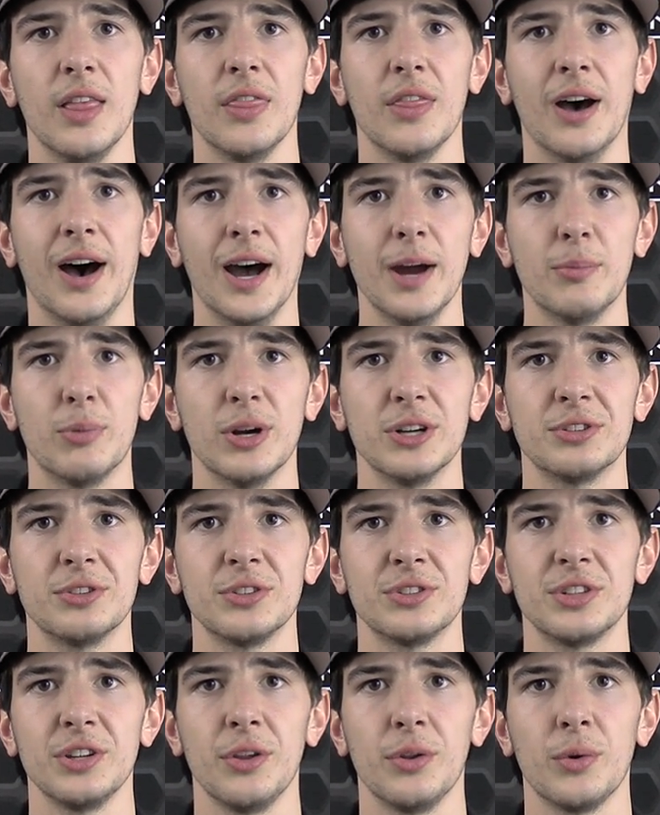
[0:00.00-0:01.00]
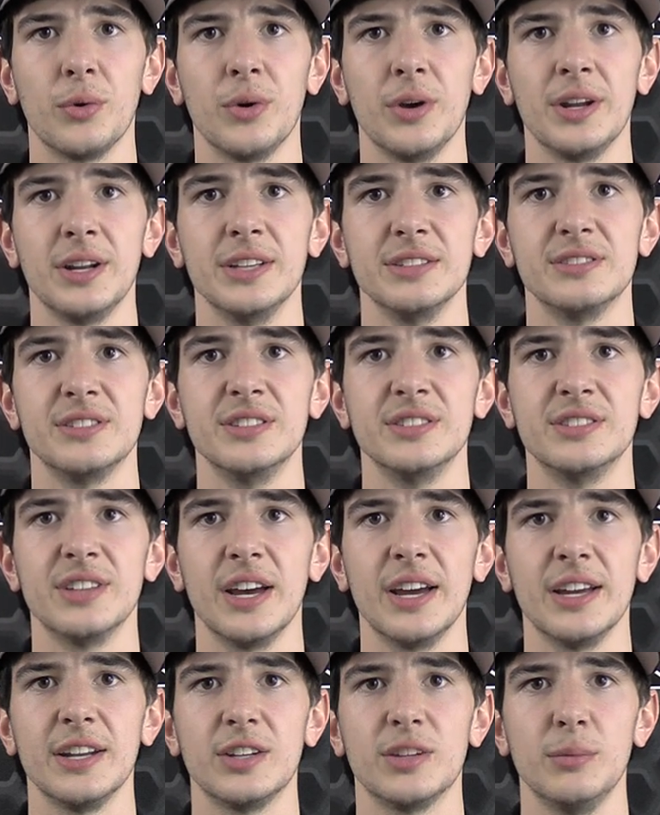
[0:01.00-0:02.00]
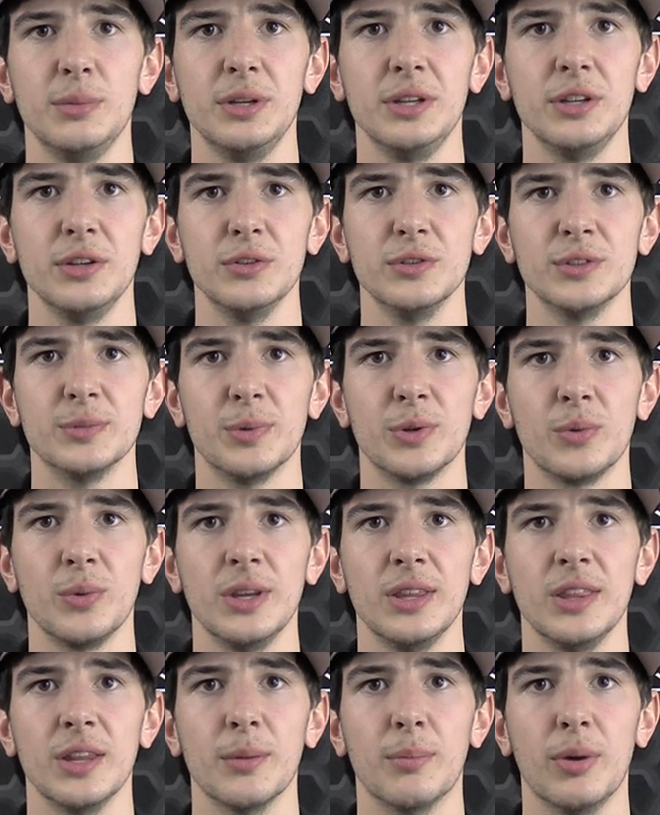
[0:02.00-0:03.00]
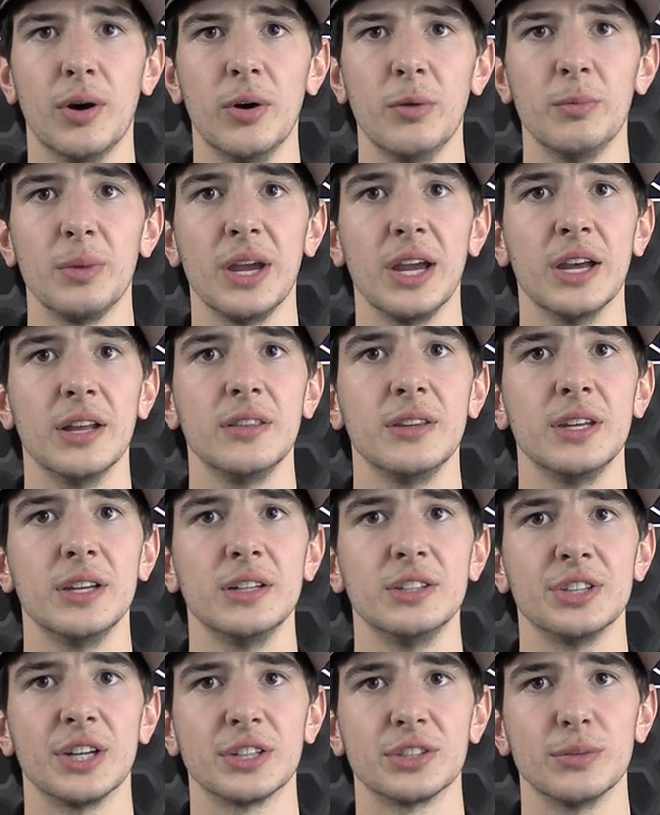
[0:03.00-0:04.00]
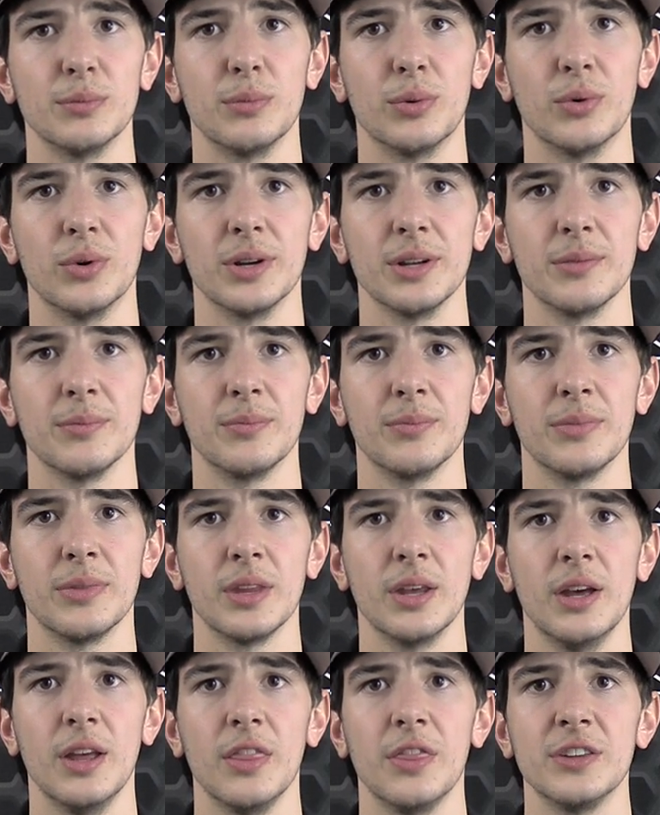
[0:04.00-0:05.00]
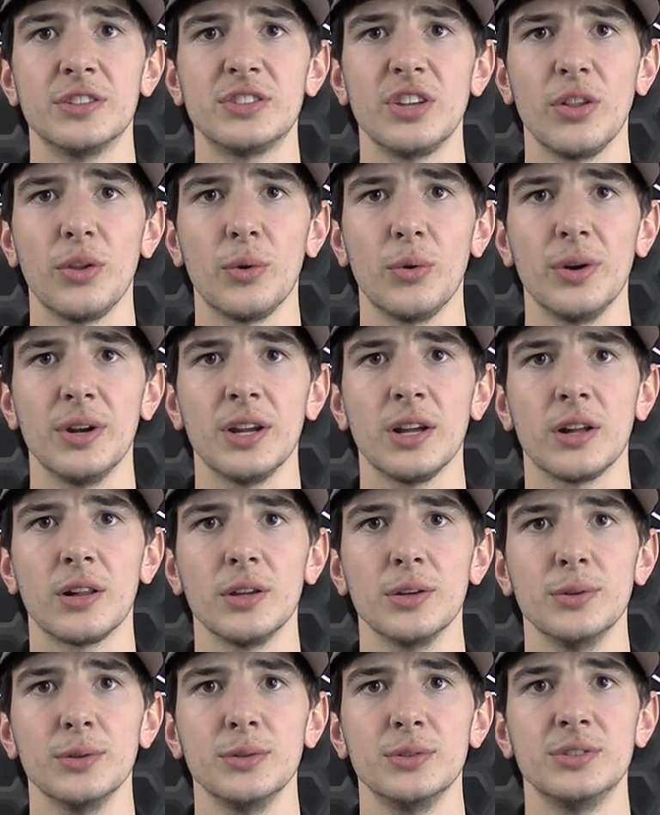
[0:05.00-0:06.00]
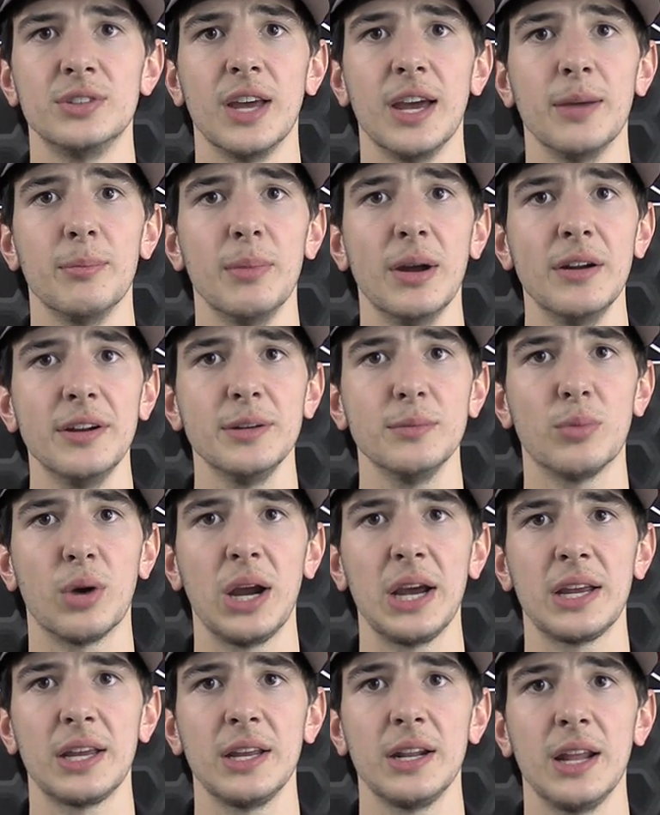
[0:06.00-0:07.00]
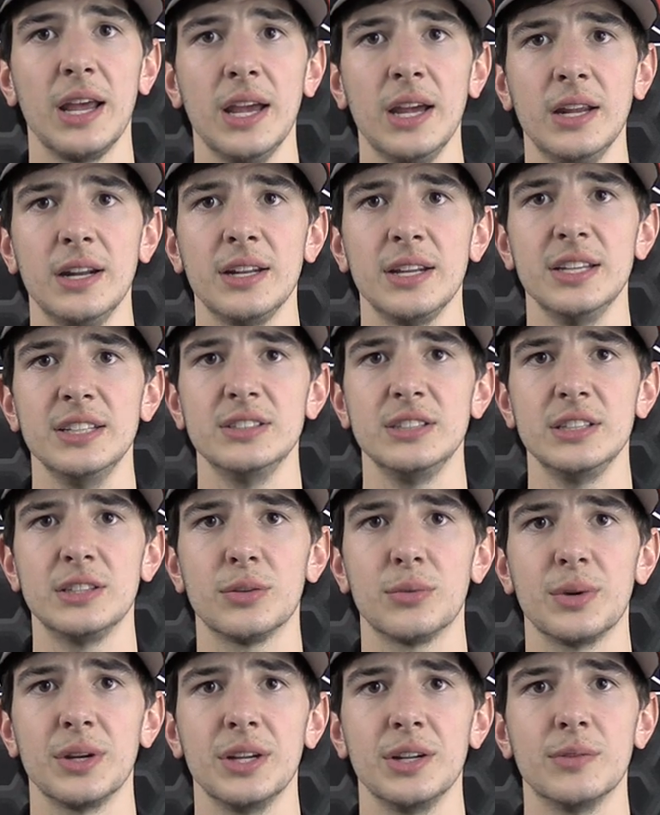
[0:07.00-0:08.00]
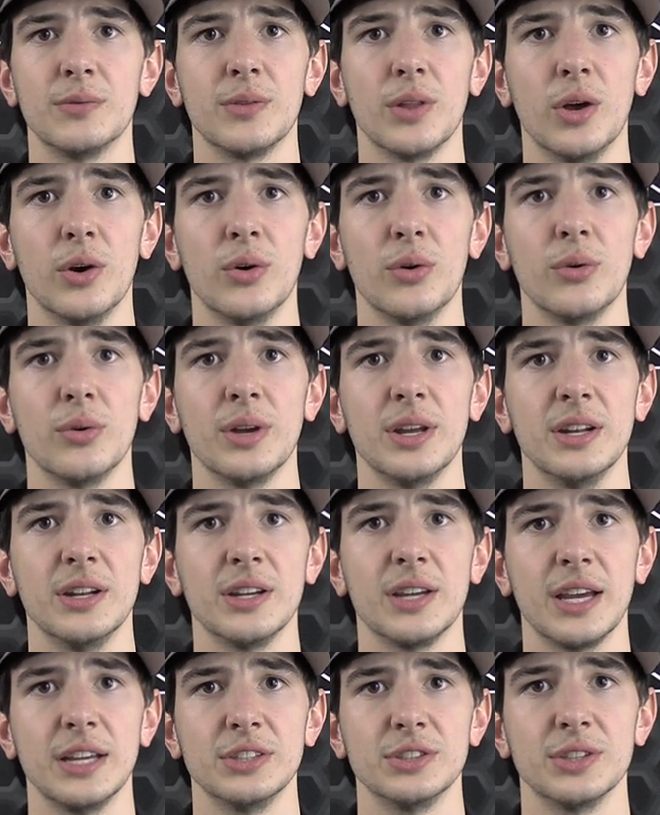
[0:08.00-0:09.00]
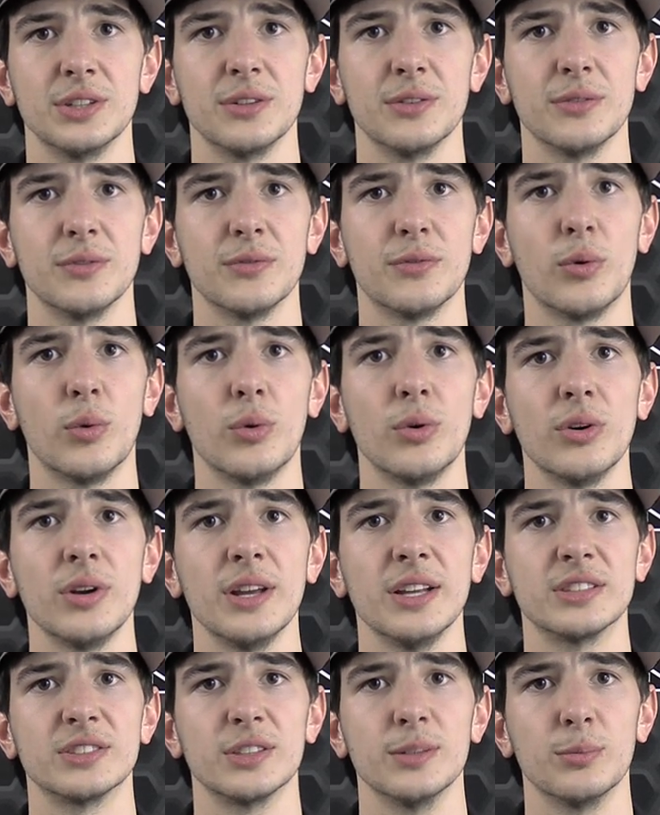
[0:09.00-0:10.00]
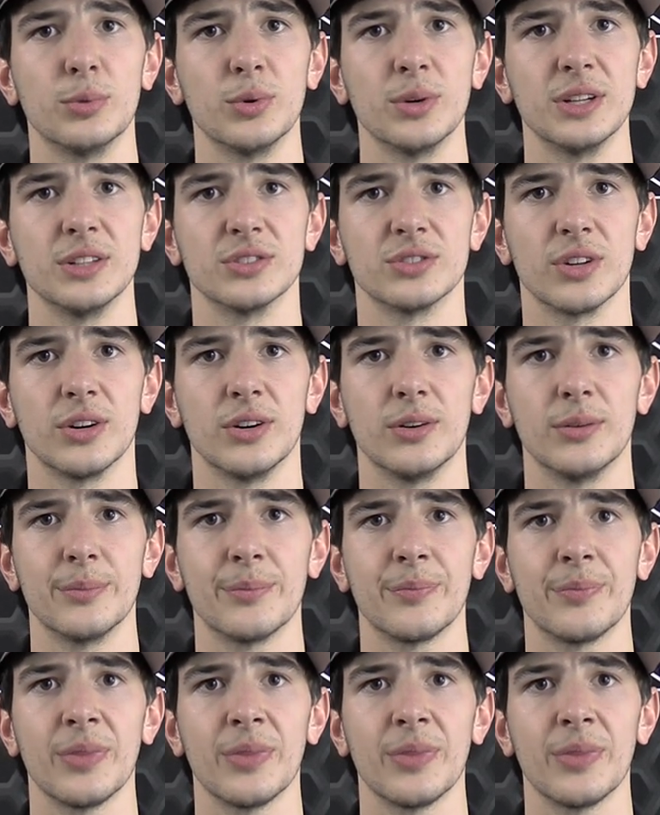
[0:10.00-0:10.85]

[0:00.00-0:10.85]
The high-pressure solenoid is designed to be used between the pump and the injection point. The solenoid includes a mounting bracket and easy-to-read flow indication for a simple install.